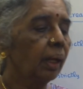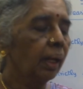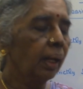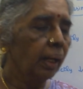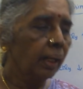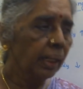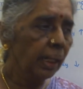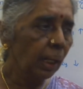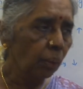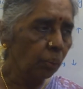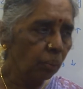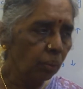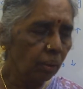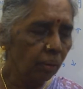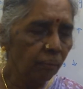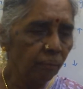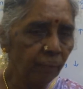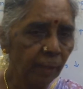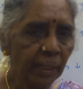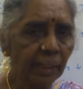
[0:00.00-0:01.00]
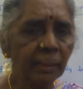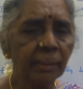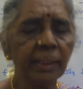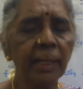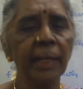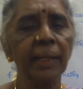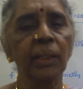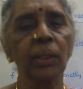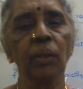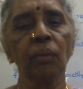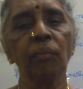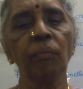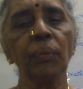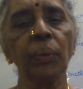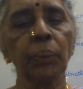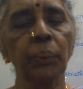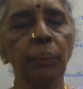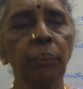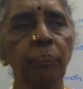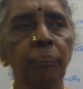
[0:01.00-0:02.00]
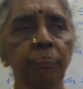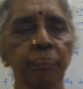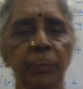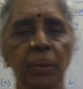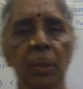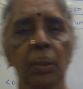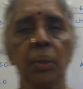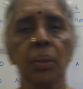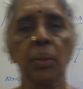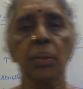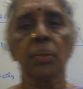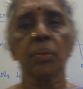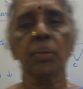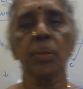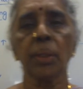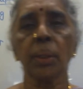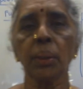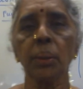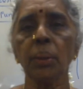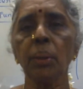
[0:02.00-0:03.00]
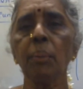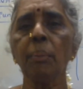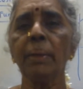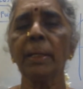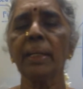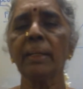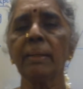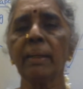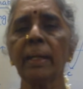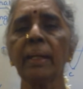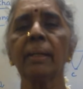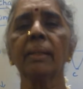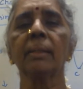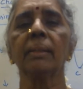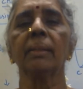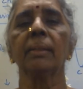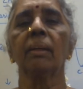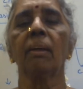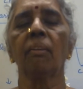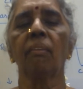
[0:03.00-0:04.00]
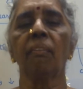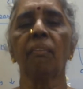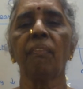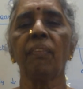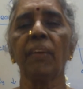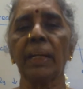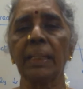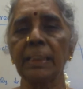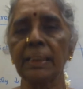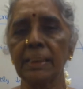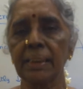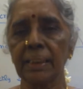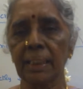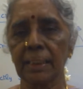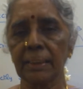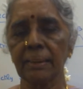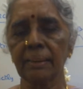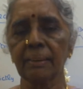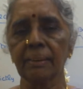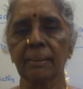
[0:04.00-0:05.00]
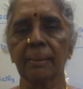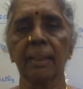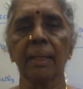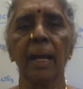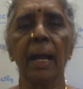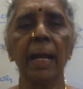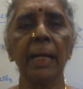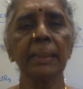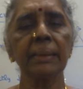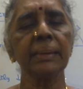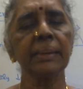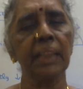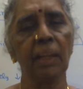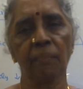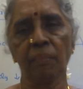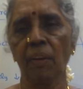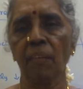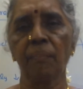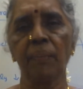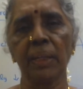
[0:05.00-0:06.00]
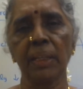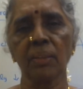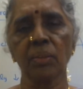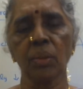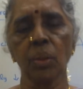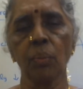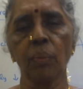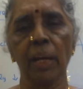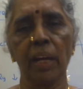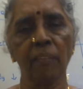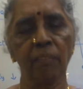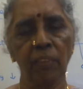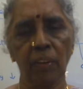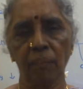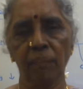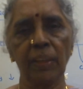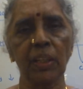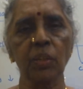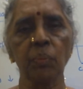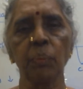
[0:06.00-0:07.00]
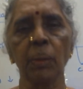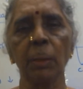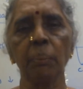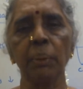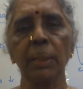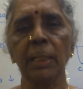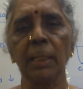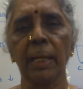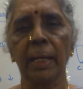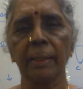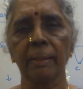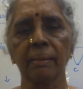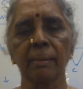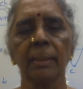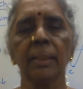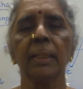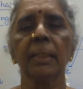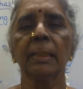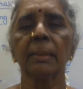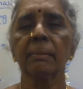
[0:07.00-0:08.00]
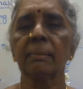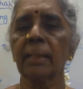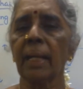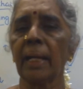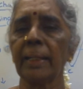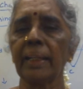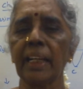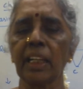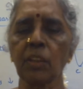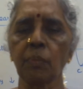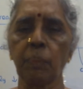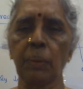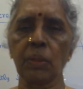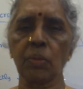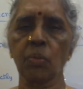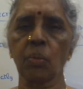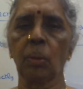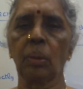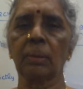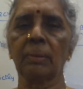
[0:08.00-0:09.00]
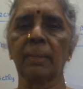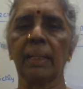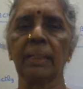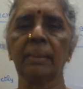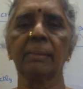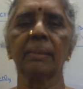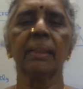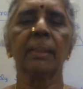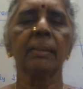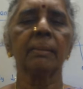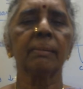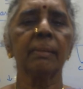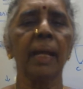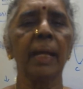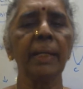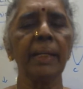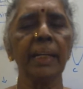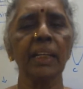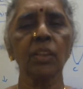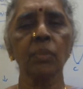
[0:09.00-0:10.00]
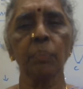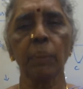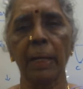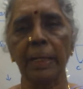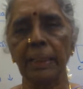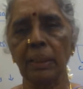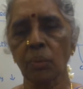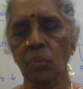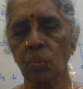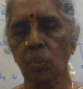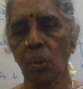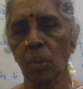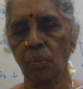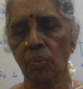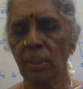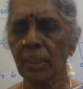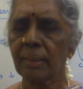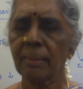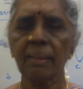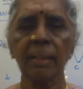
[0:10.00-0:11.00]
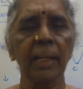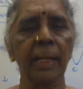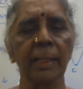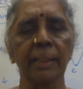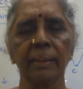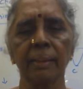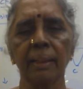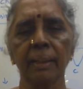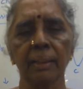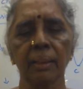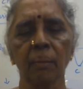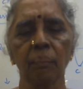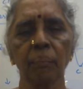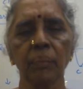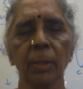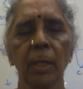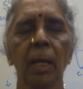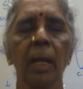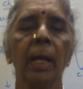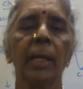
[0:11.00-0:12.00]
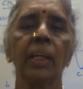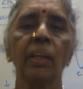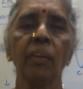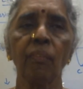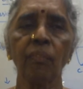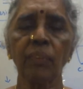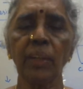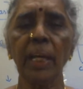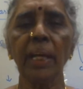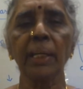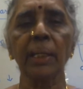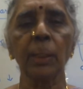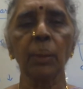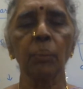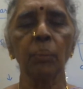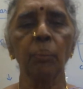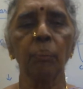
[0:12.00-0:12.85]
Now, when they give you trigonometric functions as f of x, your f of x may be like sin x plus cos x, sin x minus cos x, like that. If they give,